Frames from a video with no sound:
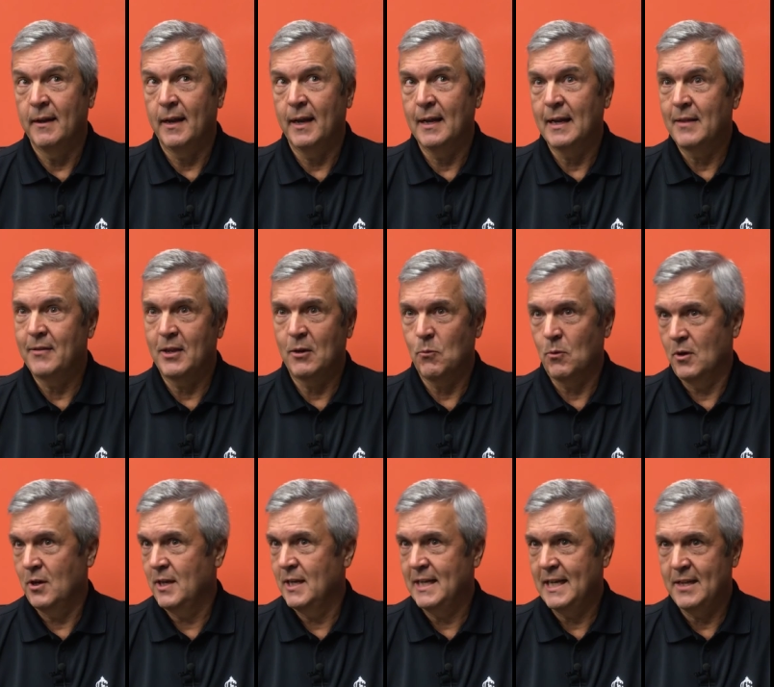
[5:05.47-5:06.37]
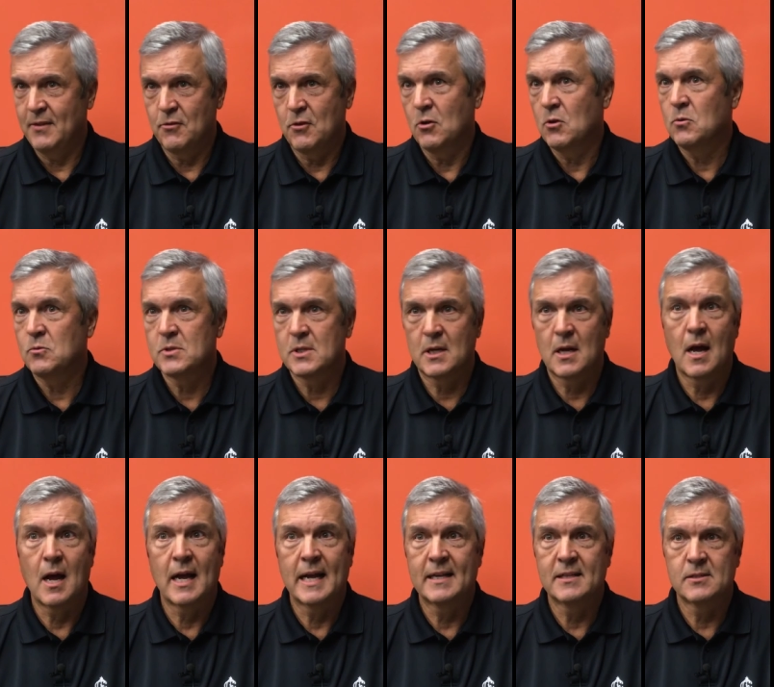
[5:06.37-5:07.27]
And I think we're going to need those
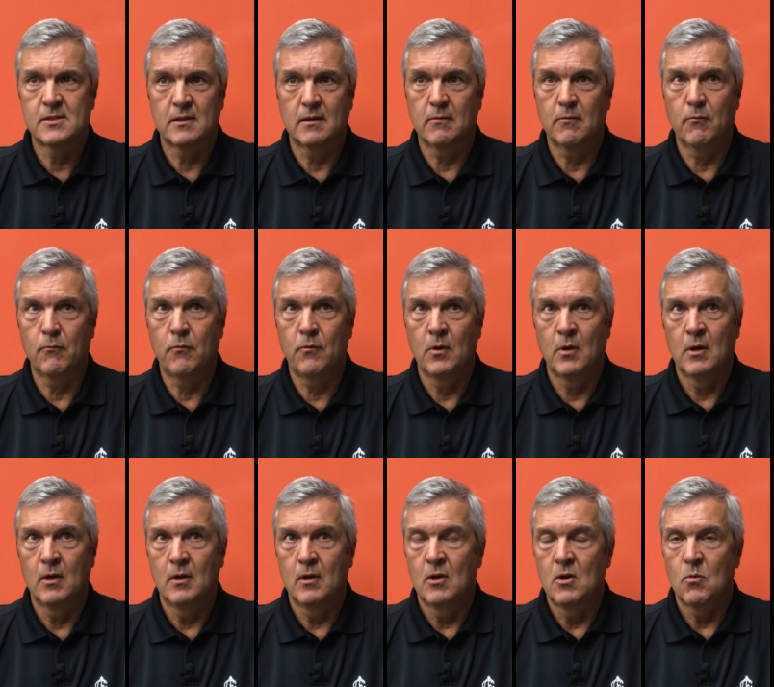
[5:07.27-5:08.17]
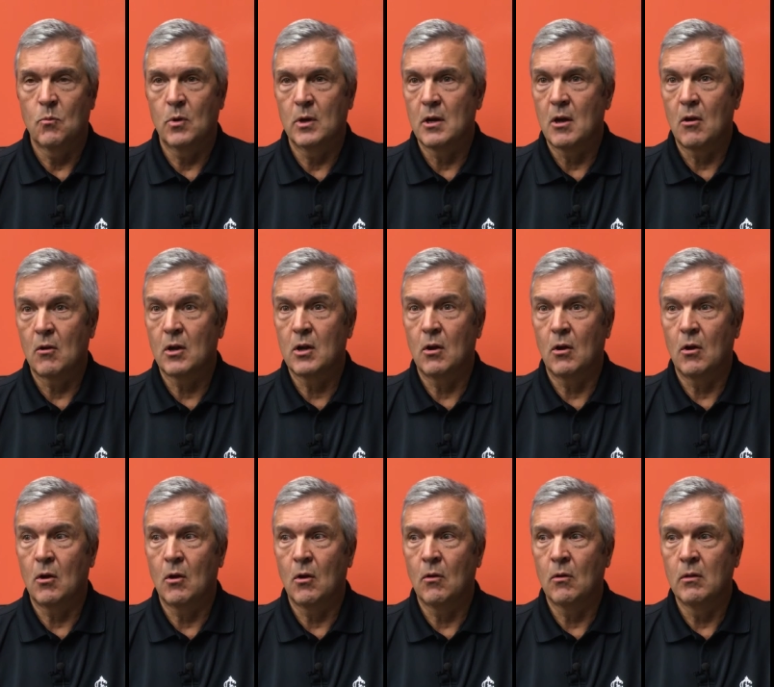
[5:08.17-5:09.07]
kinds of what I'll
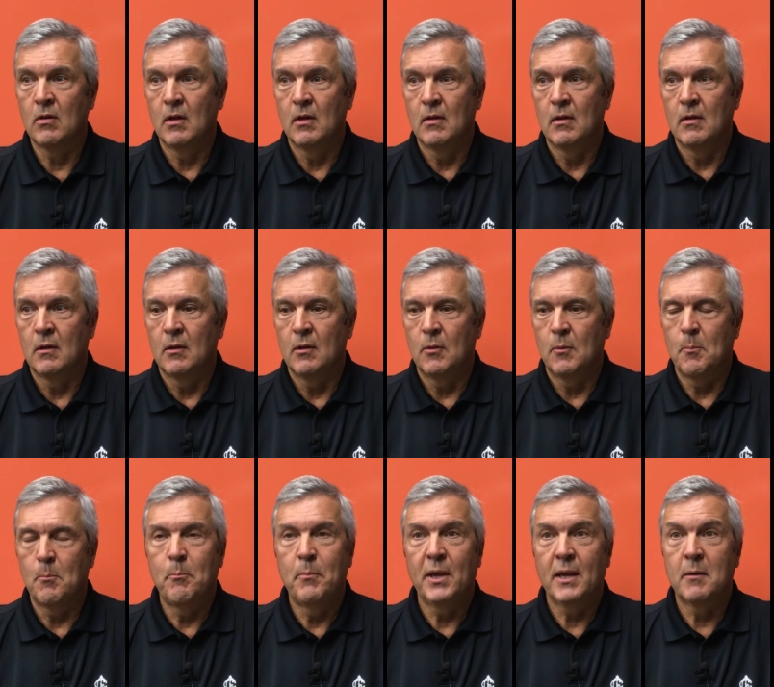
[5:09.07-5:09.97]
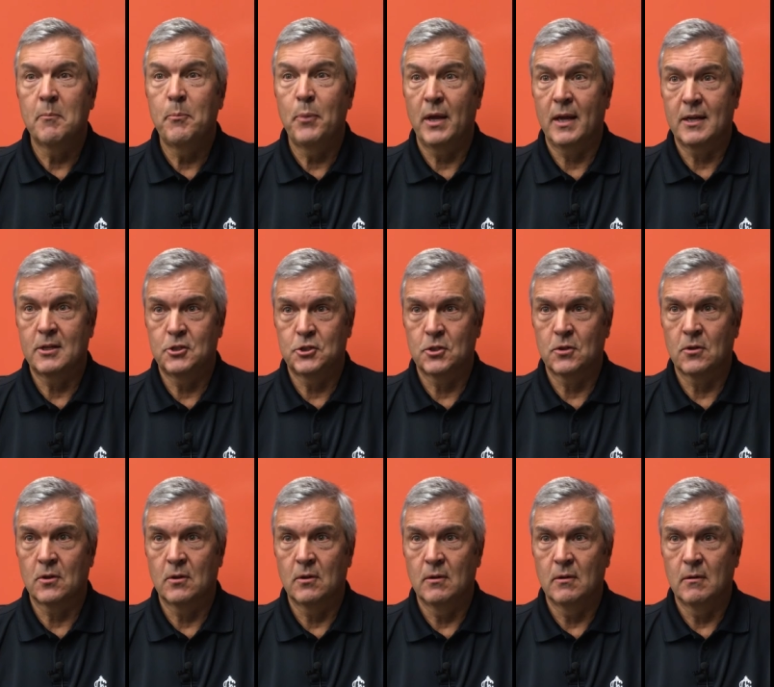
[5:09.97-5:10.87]
call big
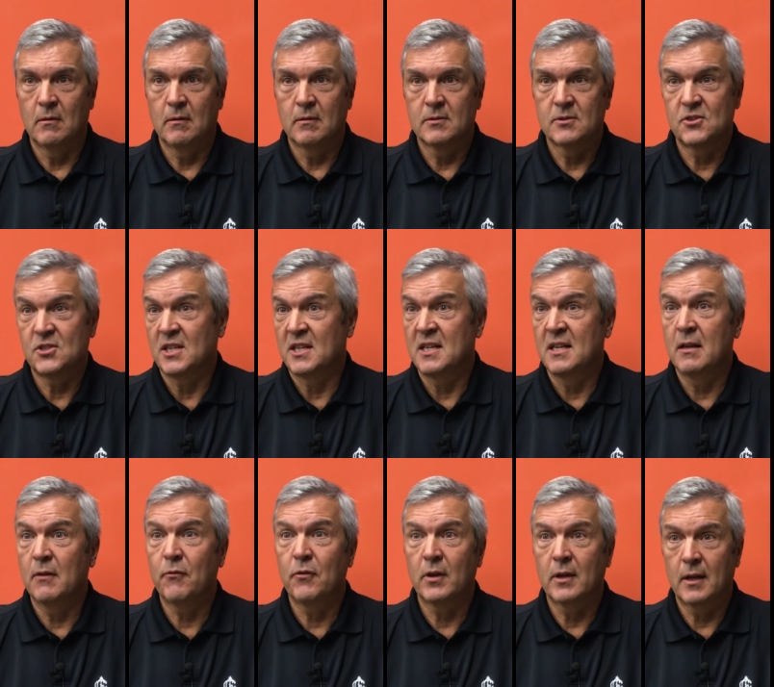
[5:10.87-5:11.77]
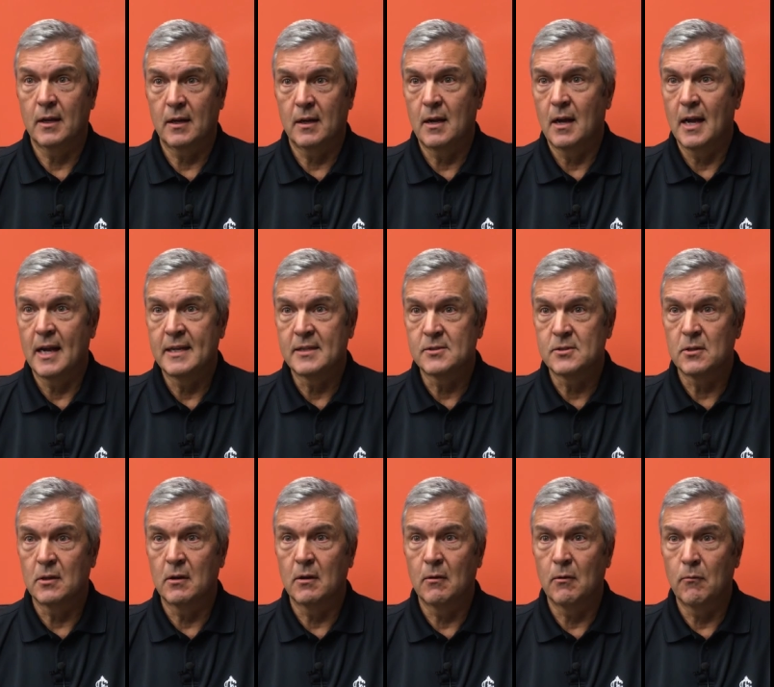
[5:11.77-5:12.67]
picture, significant kinds
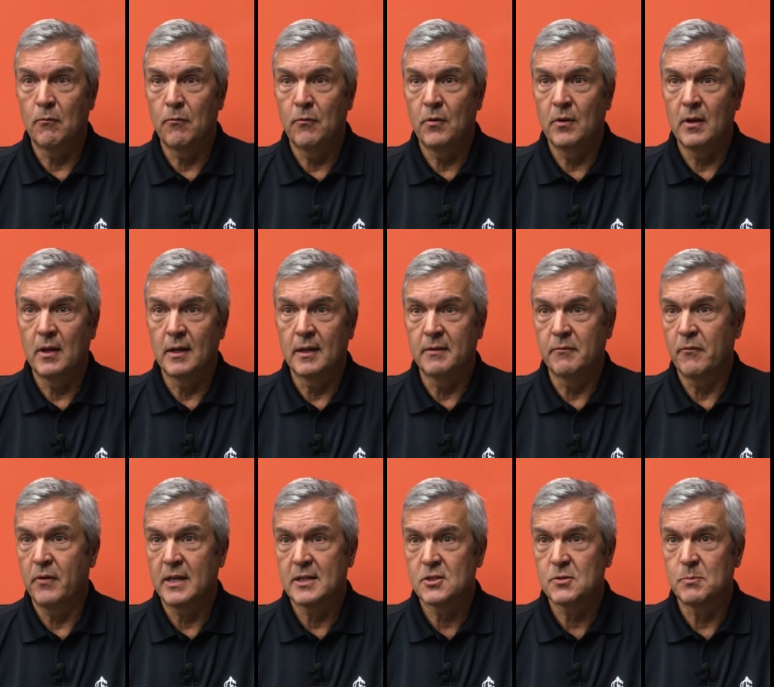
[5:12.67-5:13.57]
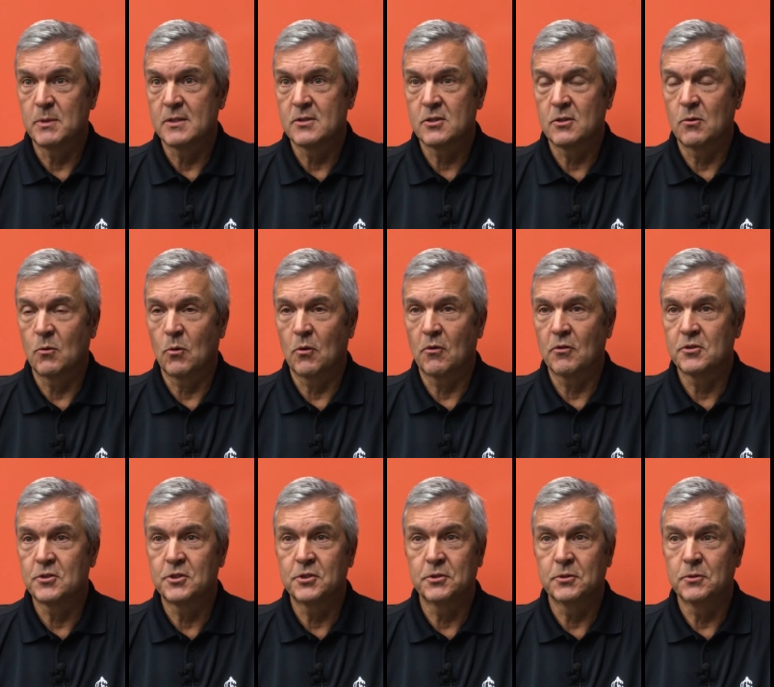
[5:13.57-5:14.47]
of investments in order
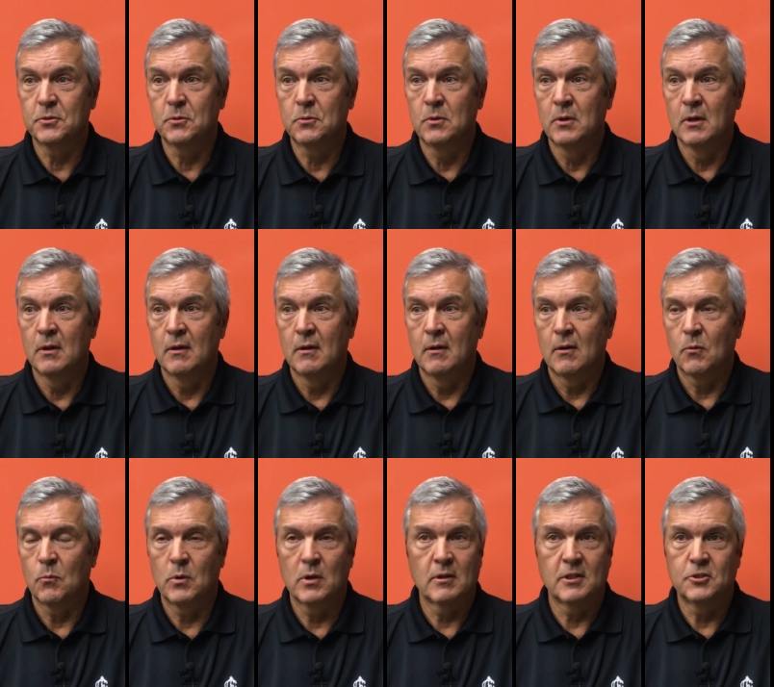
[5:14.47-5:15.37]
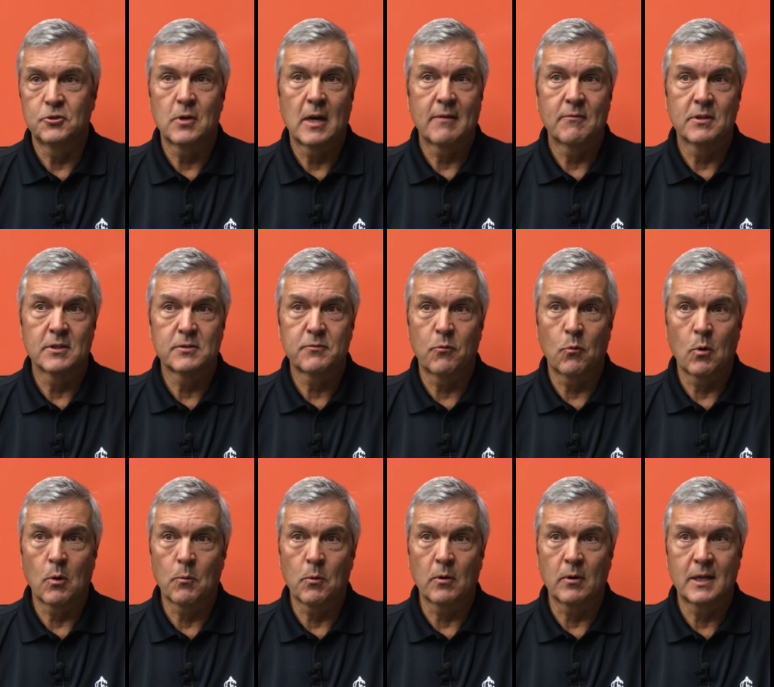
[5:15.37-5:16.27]
to really drive this
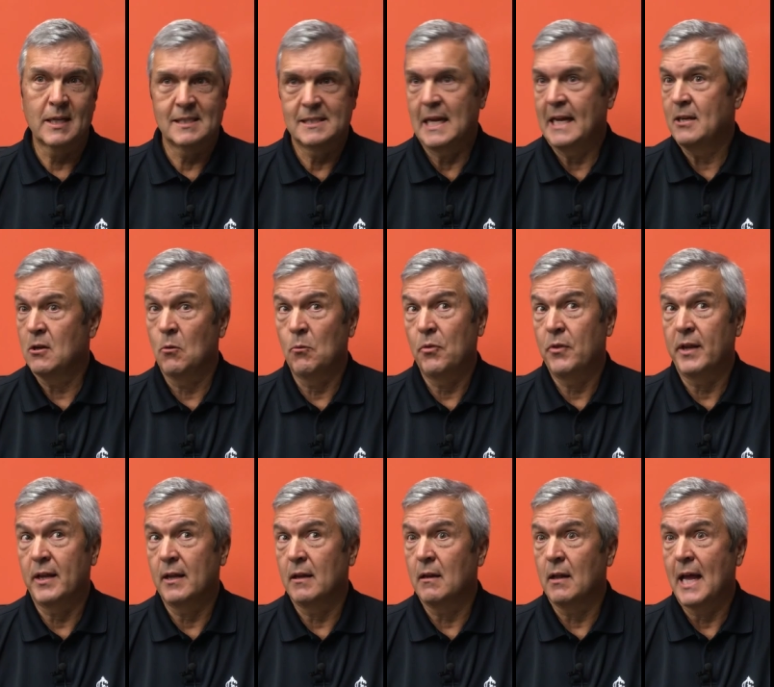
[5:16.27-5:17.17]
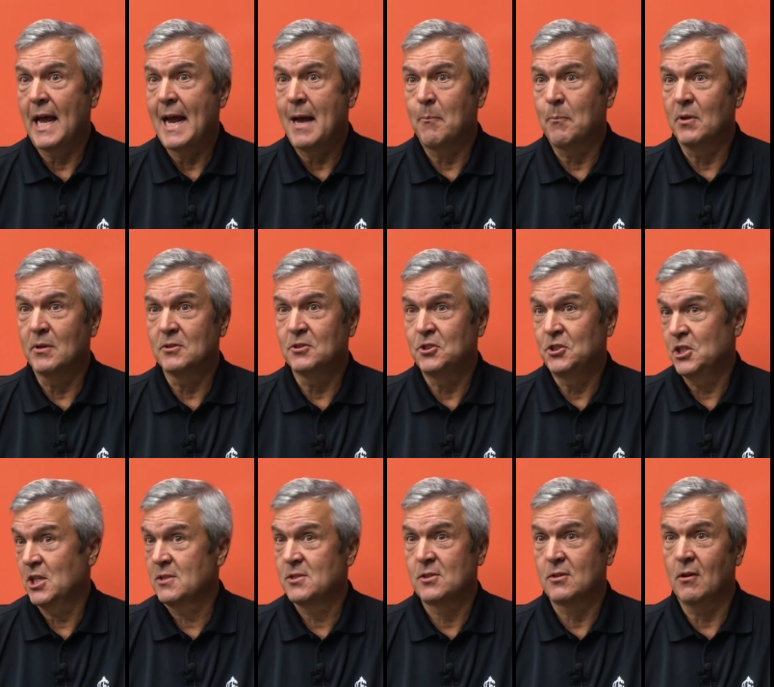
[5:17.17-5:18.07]
forward, because I don't think it'll happen
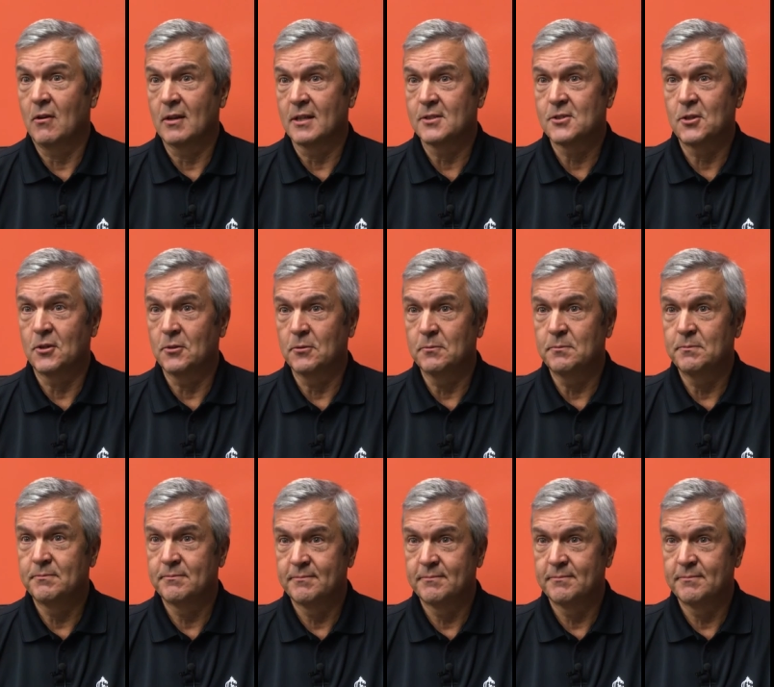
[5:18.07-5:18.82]
just on its own.